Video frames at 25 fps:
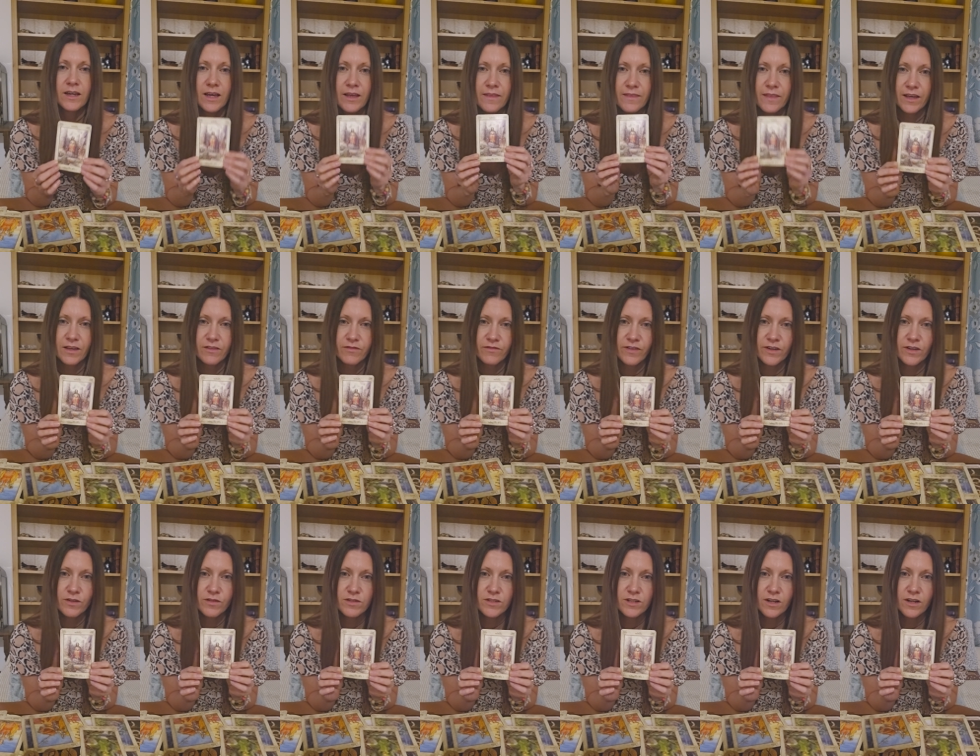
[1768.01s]
and that
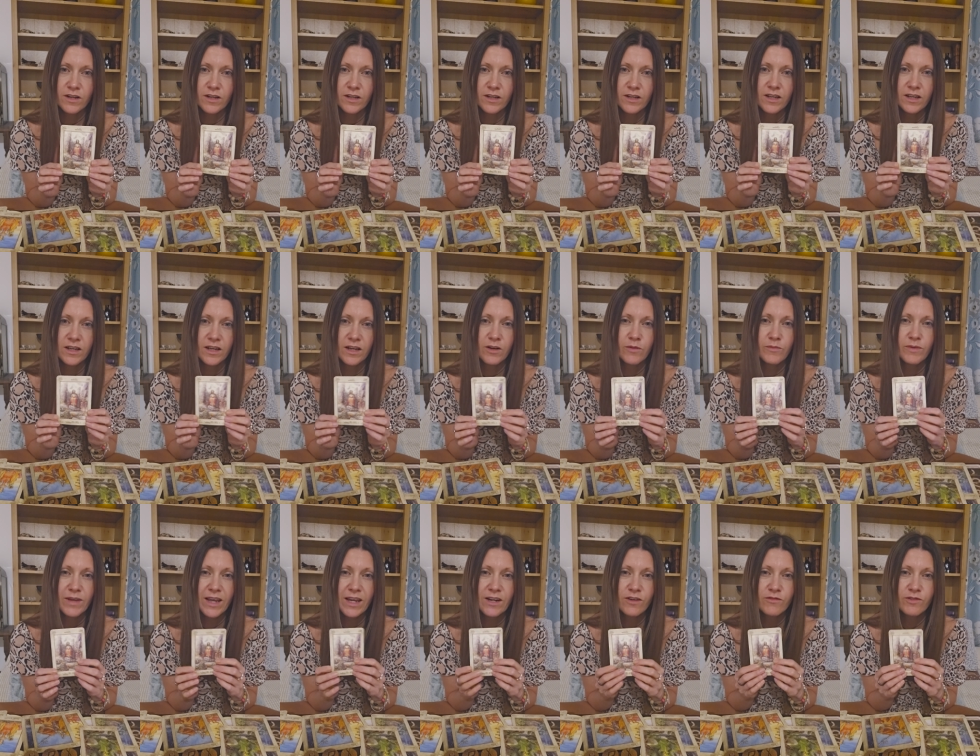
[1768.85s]
feels like and
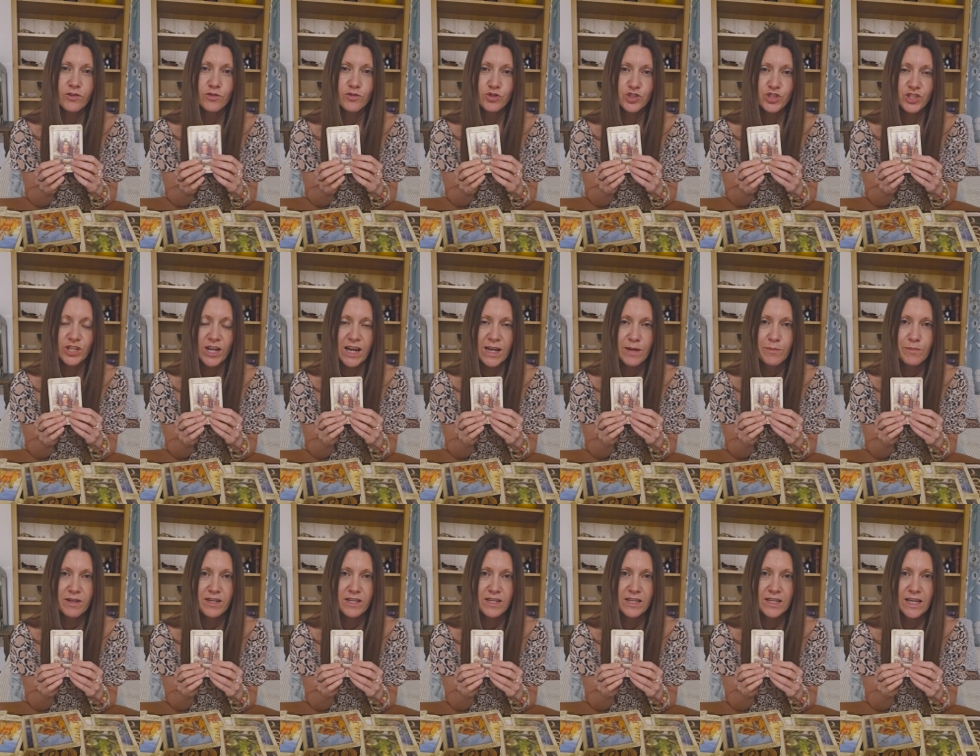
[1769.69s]
i'm getting a real
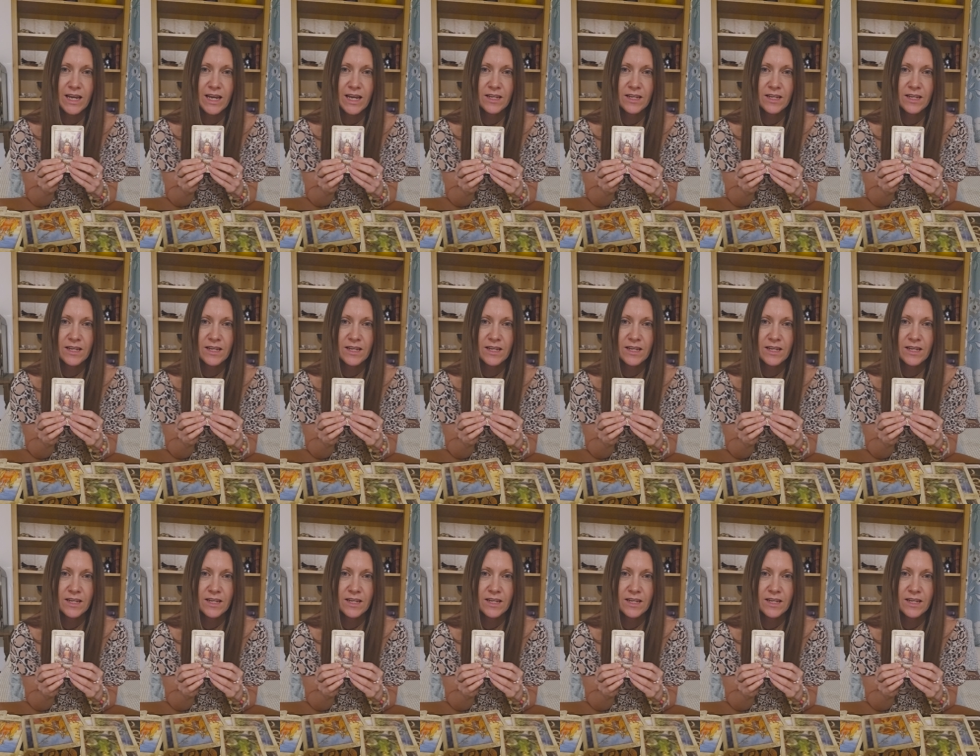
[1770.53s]
shamany